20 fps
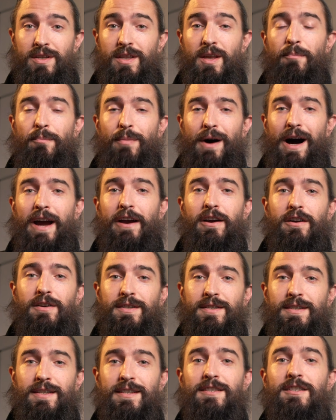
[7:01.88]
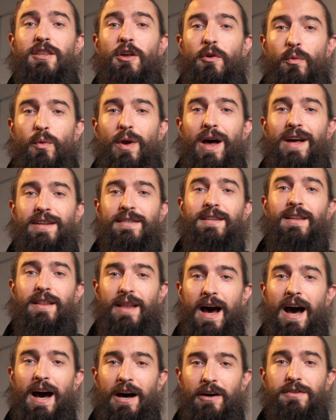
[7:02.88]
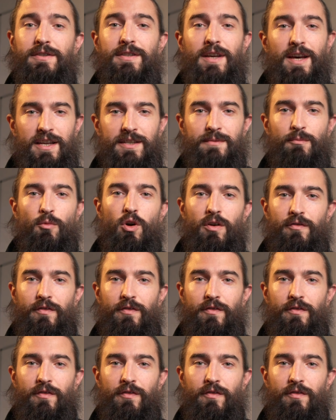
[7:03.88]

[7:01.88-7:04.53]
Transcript: the buyer sees the rest of the house as more